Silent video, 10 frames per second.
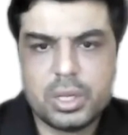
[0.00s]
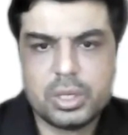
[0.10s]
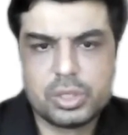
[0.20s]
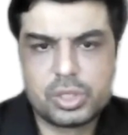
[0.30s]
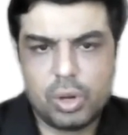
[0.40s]

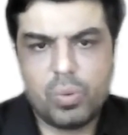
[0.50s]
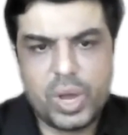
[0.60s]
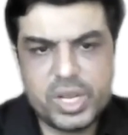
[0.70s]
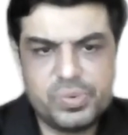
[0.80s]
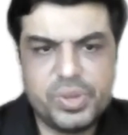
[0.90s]
So
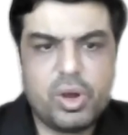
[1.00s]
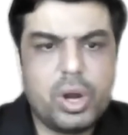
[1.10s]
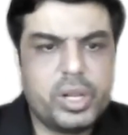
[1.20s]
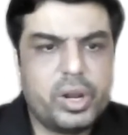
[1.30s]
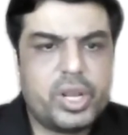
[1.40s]
once we
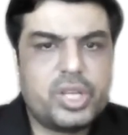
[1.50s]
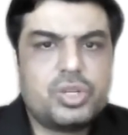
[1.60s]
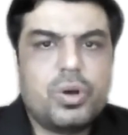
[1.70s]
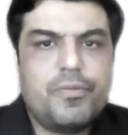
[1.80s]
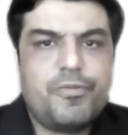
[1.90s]
got the
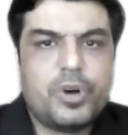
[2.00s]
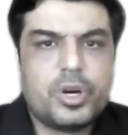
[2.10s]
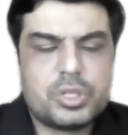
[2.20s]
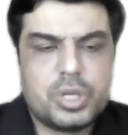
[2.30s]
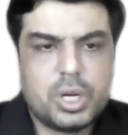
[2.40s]
ratio of uh,
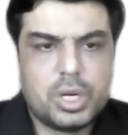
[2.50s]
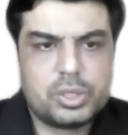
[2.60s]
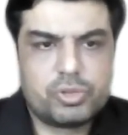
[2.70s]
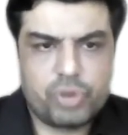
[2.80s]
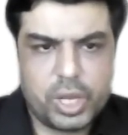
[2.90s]
uh,
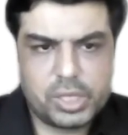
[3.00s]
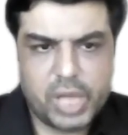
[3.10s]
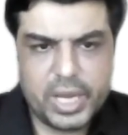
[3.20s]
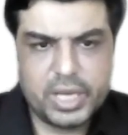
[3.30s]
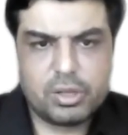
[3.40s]
uh
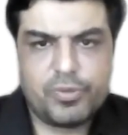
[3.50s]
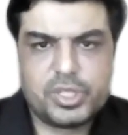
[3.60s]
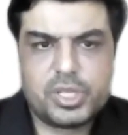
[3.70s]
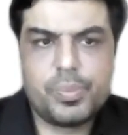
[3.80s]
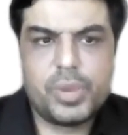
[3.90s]
sides of a
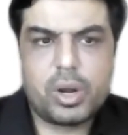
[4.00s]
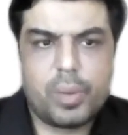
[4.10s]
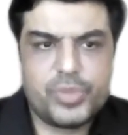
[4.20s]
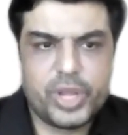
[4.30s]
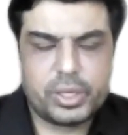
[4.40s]
similar
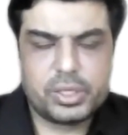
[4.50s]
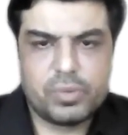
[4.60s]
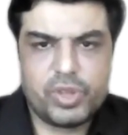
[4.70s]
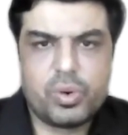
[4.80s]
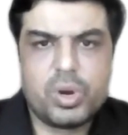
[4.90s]
objects,
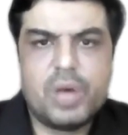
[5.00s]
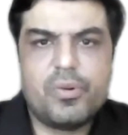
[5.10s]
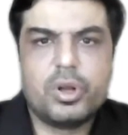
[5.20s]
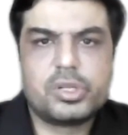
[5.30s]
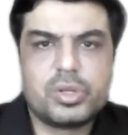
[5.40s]
we could have
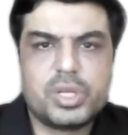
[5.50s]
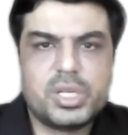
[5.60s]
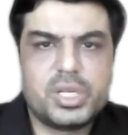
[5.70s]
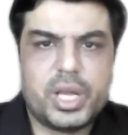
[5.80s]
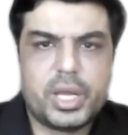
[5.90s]
also
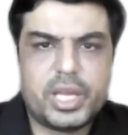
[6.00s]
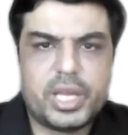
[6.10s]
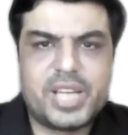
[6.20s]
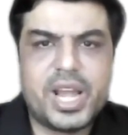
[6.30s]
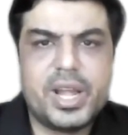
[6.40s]
just uh,
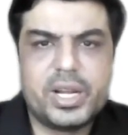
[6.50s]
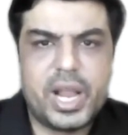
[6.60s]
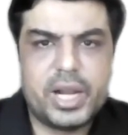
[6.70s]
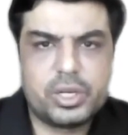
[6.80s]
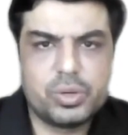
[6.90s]
extended
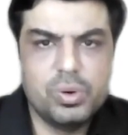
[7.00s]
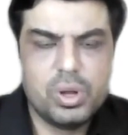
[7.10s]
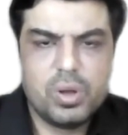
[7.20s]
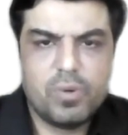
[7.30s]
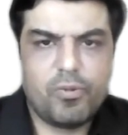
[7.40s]
that to
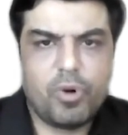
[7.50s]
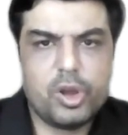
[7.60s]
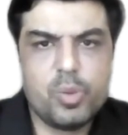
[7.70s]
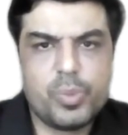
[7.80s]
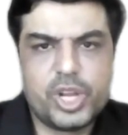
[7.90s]

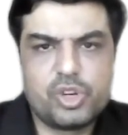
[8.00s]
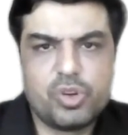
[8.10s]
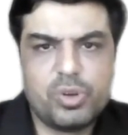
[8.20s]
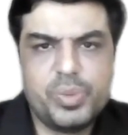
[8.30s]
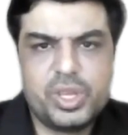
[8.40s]
volume ratio
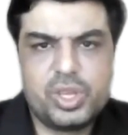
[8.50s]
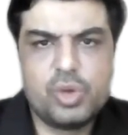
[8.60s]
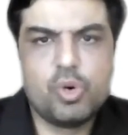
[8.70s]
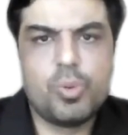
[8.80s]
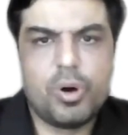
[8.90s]
will be
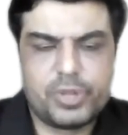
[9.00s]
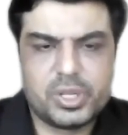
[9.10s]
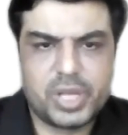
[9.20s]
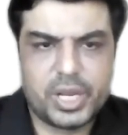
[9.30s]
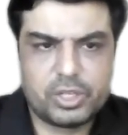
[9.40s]
cube of the
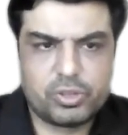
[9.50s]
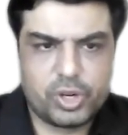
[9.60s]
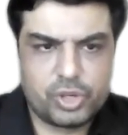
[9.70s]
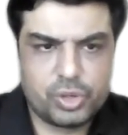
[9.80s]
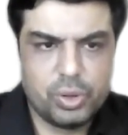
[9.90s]
sides
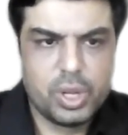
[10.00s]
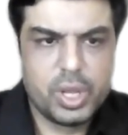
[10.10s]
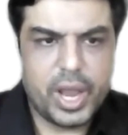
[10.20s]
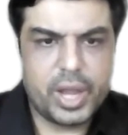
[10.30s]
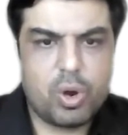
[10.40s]
ratio
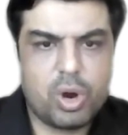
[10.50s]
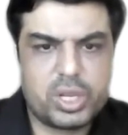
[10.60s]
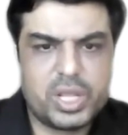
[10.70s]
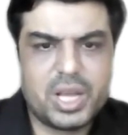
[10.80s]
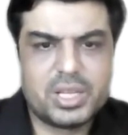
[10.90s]
and got
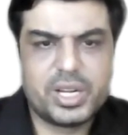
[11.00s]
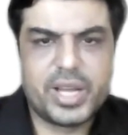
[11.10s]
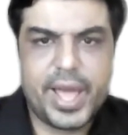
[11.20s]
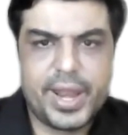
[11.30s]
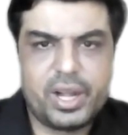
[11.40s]
the answer
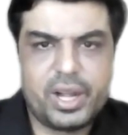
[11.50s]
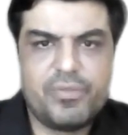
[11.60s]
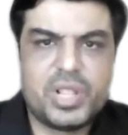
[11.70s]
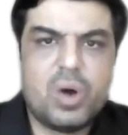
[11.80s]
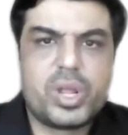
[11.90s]
directly
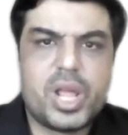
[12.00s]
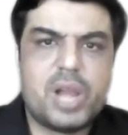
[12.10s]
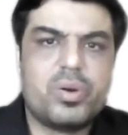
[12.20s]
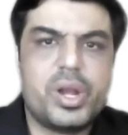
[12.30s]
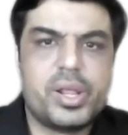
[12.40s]
without
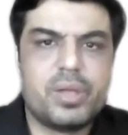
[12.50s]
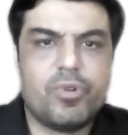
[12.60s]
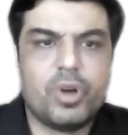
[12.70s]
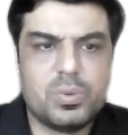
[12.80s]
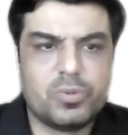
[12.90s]
calculating the
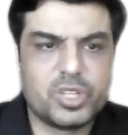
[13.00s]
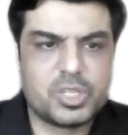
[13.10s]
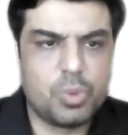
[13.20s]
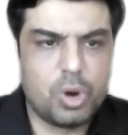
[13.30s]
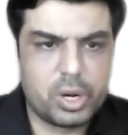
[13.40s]
volume of the
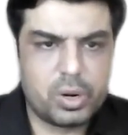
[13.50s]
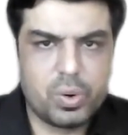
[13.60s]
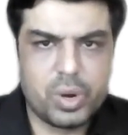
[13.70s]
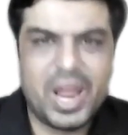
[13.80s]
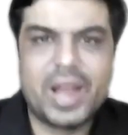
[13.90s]
smaller
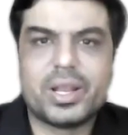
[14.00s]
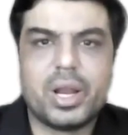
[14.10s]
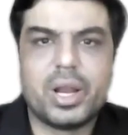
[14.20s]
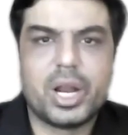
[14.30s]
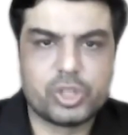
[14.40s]
cone and the larger